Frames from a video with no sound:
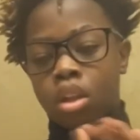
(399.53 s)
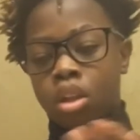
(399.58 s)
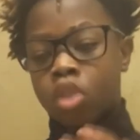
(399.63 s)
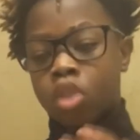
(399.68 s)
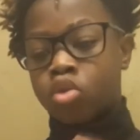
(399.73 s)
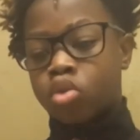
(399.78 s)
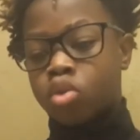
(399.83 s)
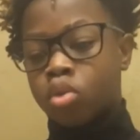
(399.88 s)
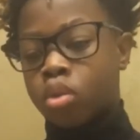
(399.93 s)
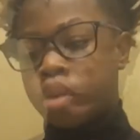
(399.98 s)

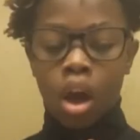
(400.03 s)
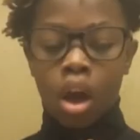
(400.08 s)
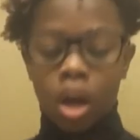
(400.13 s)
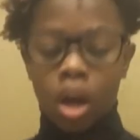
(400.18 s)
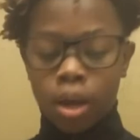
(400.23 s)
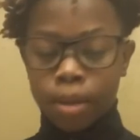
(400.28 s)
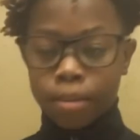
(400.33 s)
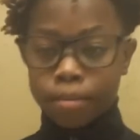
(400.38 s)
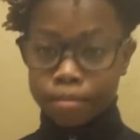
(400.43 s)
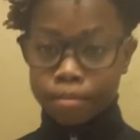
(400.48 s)
little story.
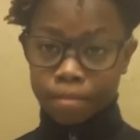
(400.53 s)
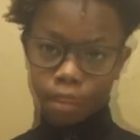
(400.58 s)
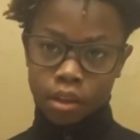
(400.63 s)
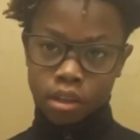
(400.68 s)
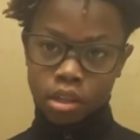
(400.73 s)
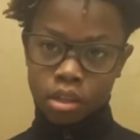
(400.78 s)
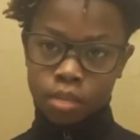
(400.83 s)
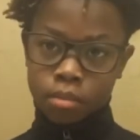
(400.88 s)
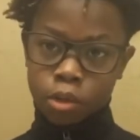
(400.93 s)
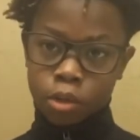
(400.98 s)
Um
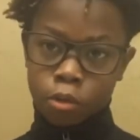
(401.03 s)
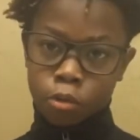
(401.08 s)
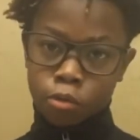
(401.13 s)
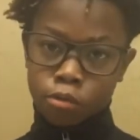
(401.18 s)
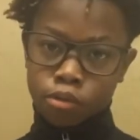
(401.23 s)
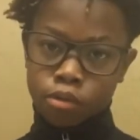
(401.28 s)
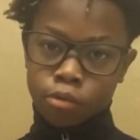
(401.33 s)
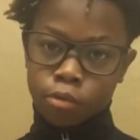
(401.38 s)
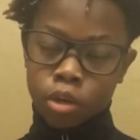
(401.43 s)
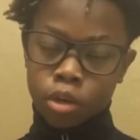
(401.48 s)
some
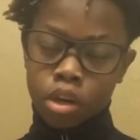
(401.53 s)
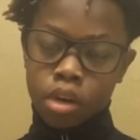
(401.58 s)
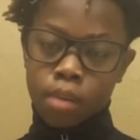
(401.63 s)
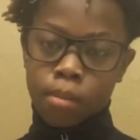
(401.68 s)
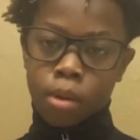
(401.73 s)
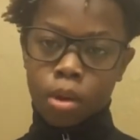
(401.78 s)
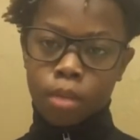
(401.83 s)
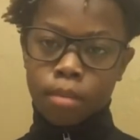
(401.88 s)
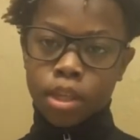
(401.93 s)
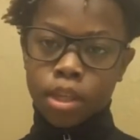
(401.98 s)
dude wanted to
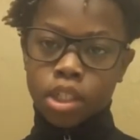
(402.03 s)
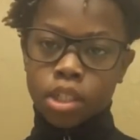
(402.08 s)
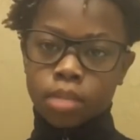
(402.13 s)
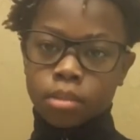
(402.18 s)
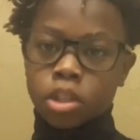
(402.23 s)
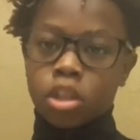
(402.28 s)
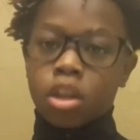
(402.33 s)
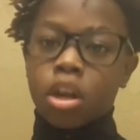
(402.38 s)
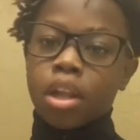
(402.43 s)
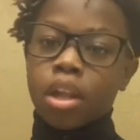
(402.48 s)
borrow my gym
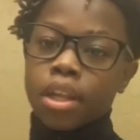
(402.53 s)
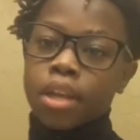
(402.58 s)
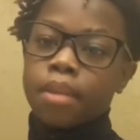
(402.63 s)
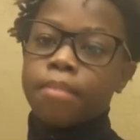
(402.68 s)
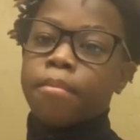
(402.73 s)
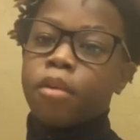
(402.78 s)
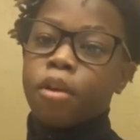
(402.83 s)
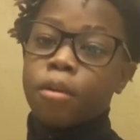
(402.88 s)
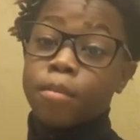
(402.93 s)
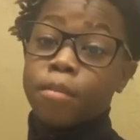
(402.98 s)
shirt. I let
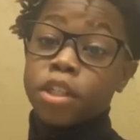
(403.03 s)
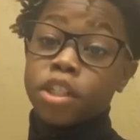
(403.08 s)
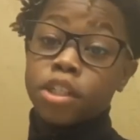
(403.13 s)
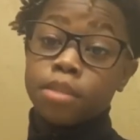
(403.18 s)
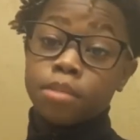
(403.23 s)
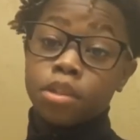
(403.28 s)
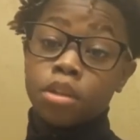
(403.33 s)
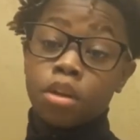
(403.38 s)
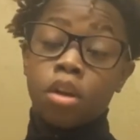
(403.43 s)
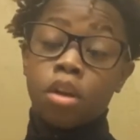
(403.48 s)
him borrow my
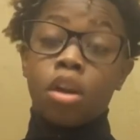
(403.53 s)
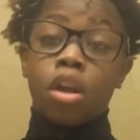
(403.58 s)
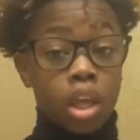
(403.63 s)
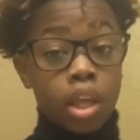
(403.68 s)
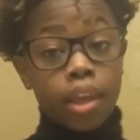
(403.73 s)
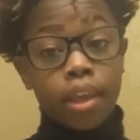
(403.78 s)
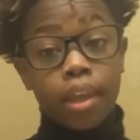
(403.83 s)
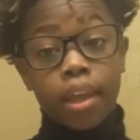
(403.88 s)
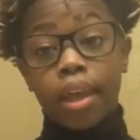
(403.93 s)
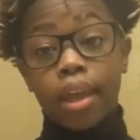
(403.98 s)
gym shirt.
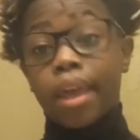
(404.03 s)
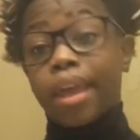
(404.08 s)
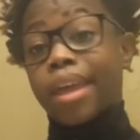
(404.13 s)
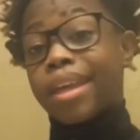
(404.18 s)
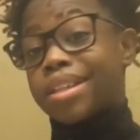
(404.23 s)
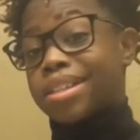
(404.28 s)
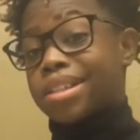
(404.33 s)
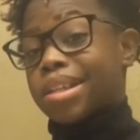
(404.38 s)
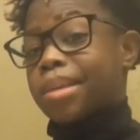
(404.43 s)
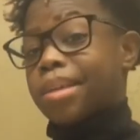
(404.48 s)
He
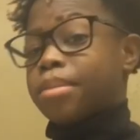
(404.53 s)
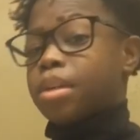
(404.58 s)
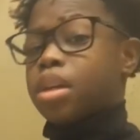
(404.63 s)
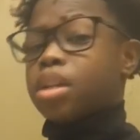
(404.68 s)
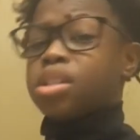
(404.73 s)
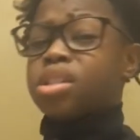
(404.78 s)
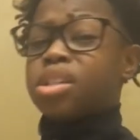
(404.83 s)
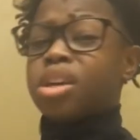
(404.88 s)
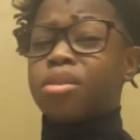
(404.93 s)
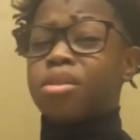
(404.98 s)
ends up
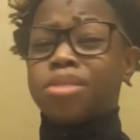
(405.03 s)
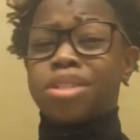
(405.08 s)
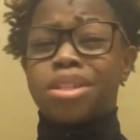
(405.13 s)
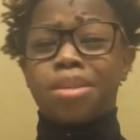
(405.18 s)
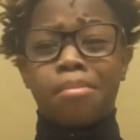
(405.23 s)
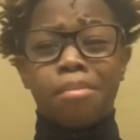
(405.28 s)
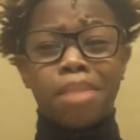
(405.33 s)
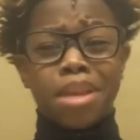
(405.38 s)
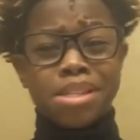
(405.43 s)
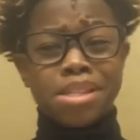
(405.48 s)
to going
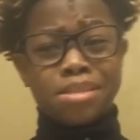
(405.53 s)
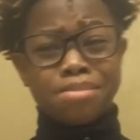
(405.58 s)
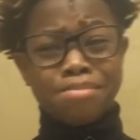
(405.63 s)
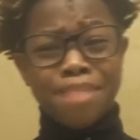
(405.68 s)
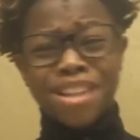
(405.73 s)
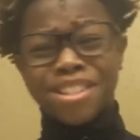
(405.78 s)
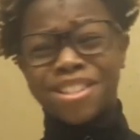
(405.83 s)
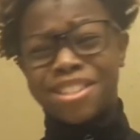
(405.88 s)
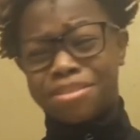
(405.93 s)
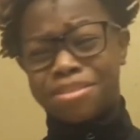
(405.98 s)
to mess
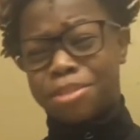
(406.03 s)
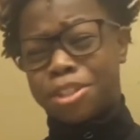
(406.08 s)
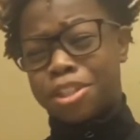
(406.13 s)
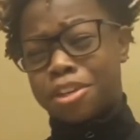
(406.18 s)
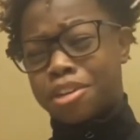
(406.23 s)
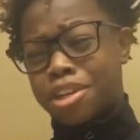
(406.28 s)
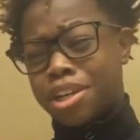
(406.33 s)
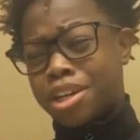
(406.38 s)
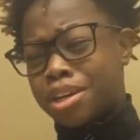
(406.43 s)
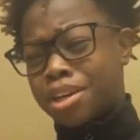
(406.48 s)
my gym
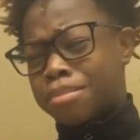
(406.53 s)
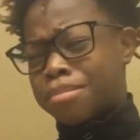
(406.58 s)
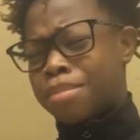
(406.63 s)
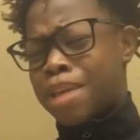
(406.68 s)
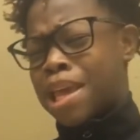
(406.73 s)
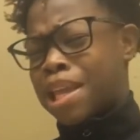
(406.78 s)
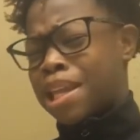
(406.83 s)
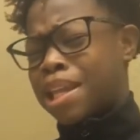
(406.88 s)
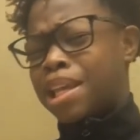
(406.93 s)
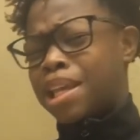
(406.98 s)
shirt up
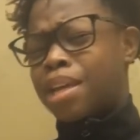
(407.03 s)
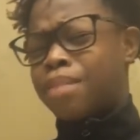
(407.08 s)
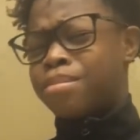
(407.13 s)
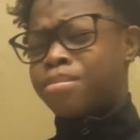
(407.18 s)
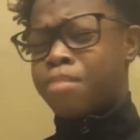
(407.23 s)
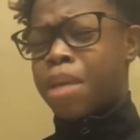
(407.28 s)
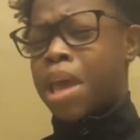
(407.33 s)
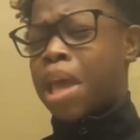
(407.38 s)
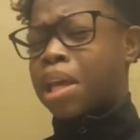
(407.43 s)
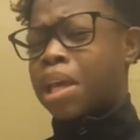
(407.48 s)
and he
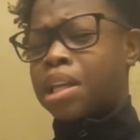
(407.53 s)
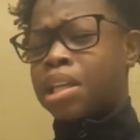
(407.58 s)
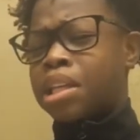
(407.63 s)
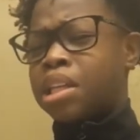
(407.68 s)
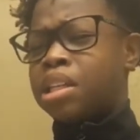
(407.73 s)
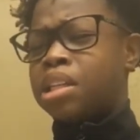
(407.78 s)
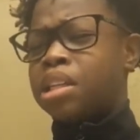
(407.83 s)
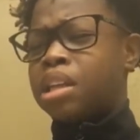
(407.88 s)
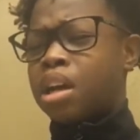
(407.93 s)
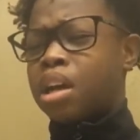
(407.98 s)
comes back and
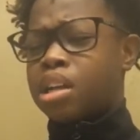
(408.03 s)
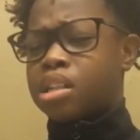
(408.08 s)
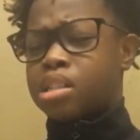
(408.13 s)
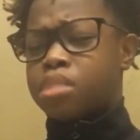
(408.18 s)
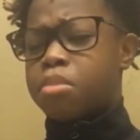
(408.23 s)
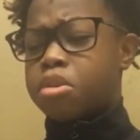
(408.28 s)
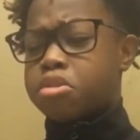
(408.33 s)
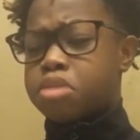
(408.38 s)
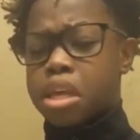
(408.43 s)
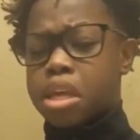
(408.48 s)
he uh
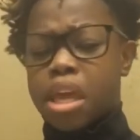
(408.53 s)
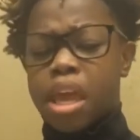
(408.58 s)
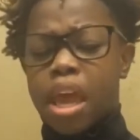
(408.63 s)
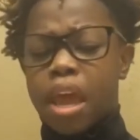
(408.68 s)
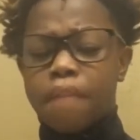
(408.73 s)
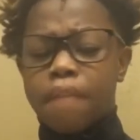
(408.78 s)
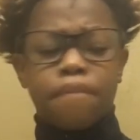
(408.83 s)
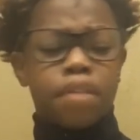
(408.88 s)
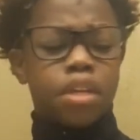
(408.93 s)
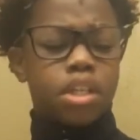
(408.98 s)
smells like
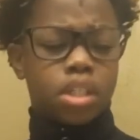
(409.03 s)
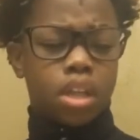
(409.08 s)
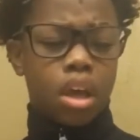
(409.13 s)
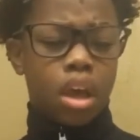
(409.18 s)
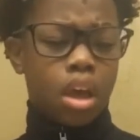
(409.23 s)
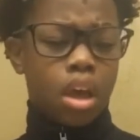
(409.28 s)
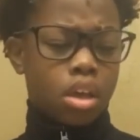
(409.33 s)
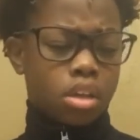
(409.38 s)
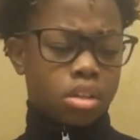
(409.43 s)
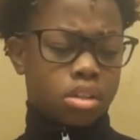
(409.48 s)
catfish.
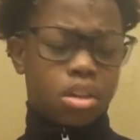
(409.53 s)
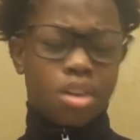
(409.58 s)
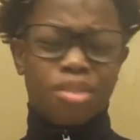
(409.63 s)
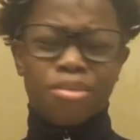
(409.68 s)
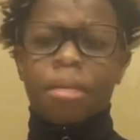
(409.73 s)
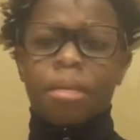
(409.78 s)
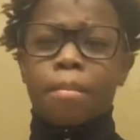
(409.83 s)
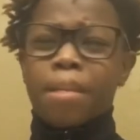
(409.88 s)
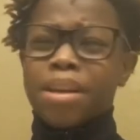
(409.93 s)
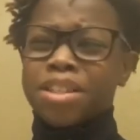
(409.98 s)

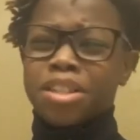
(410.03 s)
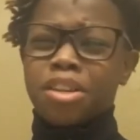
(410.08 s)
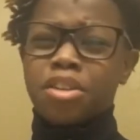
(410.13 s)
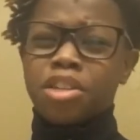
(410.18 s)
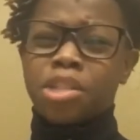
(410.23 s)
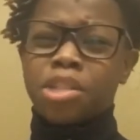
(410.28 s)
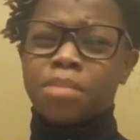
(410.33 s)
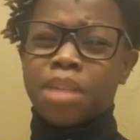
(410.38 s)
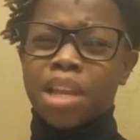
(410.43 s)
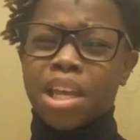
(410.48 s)
So my shirt
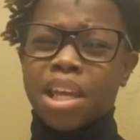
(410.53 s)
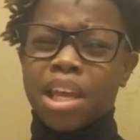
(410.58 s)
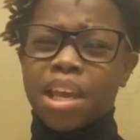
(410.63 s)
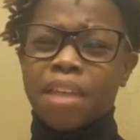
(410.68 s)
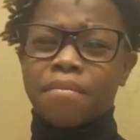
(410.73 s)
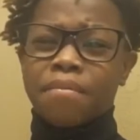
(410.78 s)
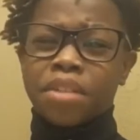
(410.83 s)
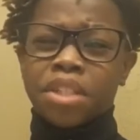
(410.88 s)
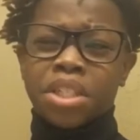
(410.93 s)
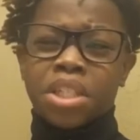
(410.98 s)
smelled like
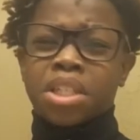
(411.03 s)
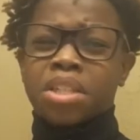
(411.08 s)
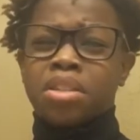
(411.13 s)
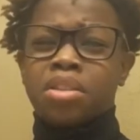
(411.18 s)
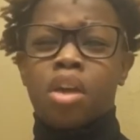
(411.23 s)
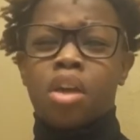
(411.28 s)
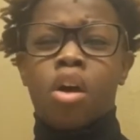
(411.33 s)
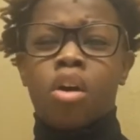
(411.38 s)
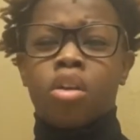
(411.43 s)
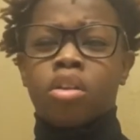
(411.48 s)
catfish
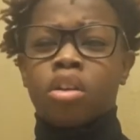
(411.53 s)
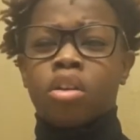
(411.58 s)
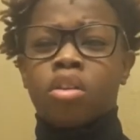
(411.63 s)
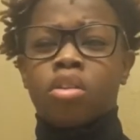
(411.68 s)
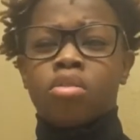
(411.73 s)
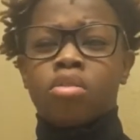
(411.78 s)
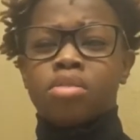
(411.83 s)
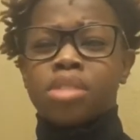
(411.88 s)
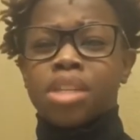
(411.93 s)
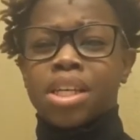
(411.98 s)
and all the
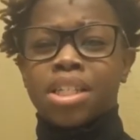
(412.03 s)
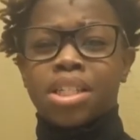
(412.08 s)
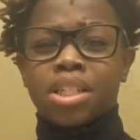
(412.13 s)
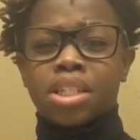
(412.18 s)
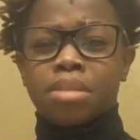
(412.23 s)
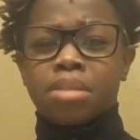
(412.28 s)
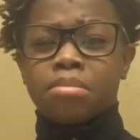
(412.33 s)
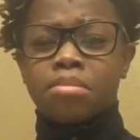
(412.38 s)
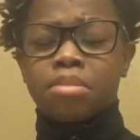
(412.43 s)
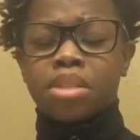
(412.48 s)
girls at
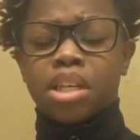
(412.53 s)
gym